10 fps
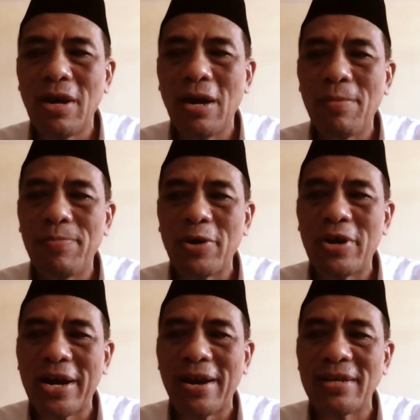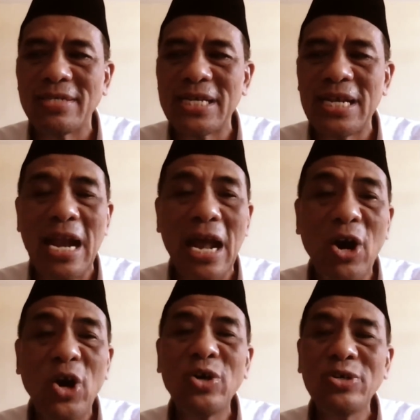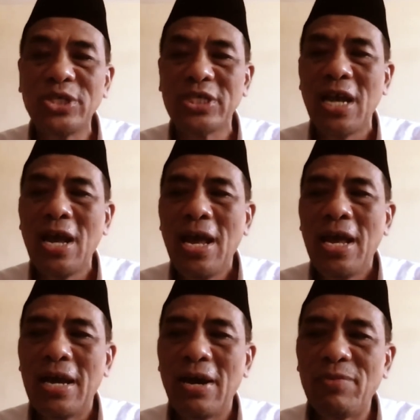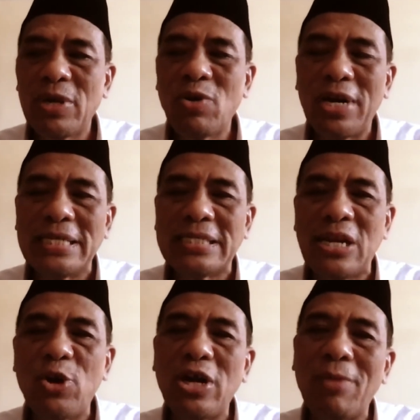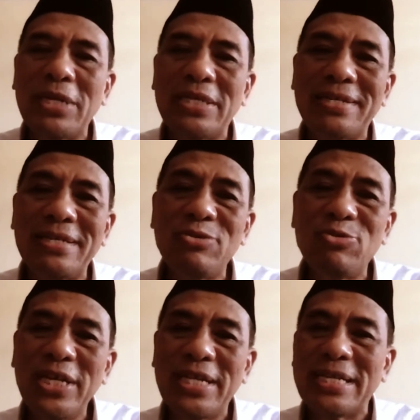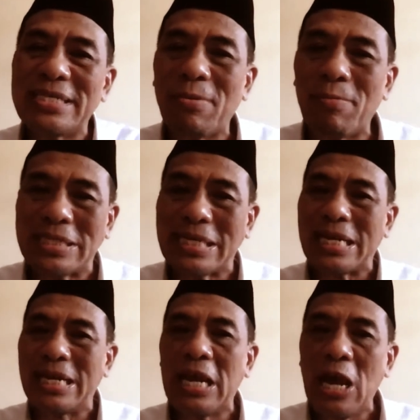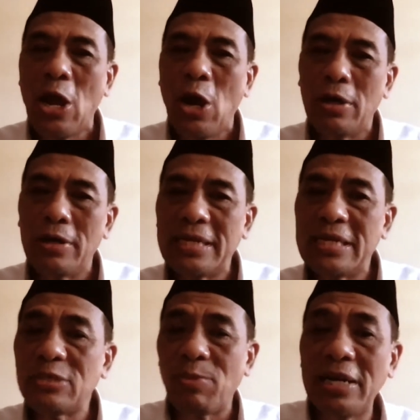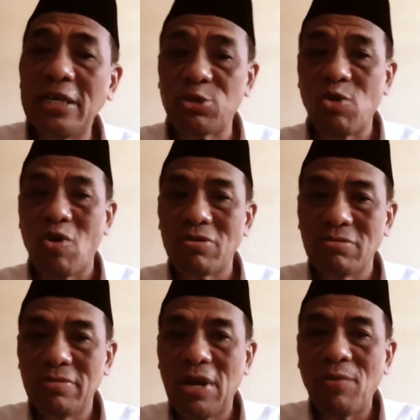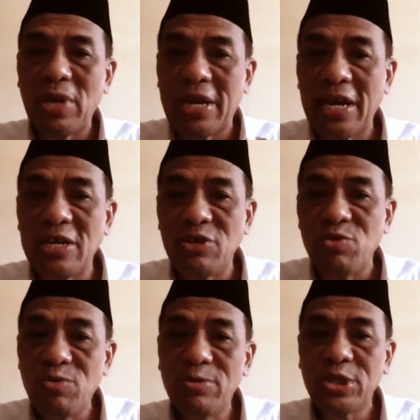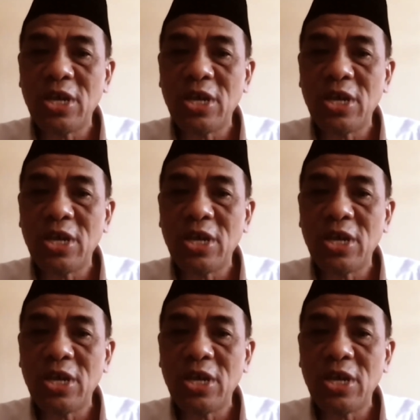product currency laws. We call it law number 33. This is basically this is very strong. Yeah, we can use